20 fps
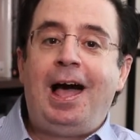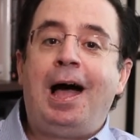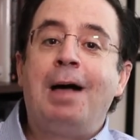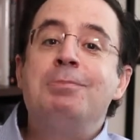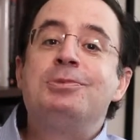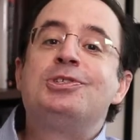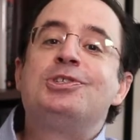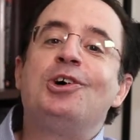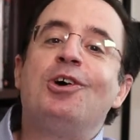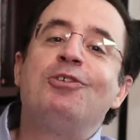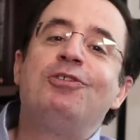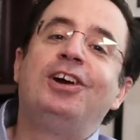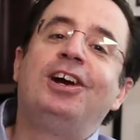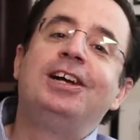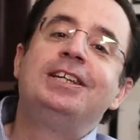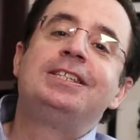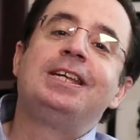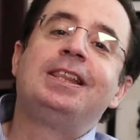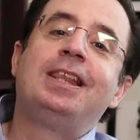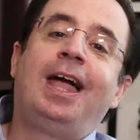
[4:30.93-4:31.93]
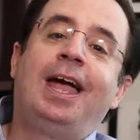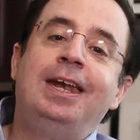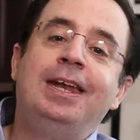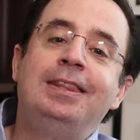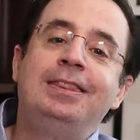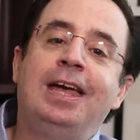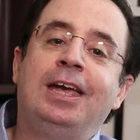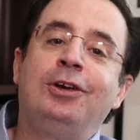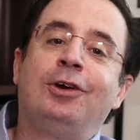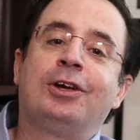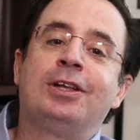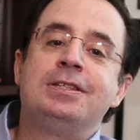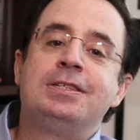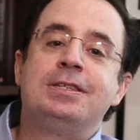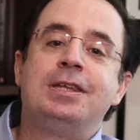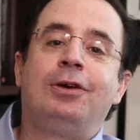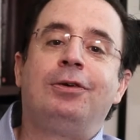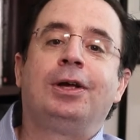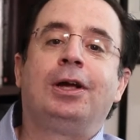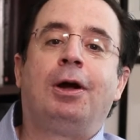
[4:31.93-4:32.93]
I'm so very delighted that you're
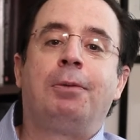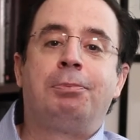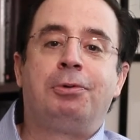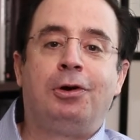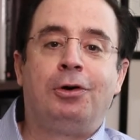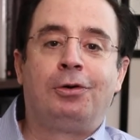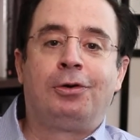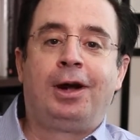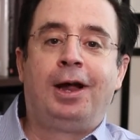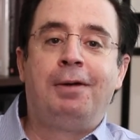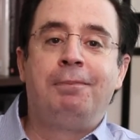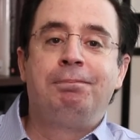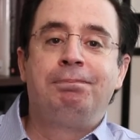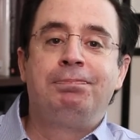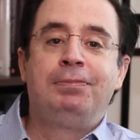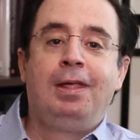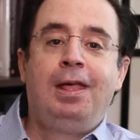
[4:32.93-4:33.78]
considering our program.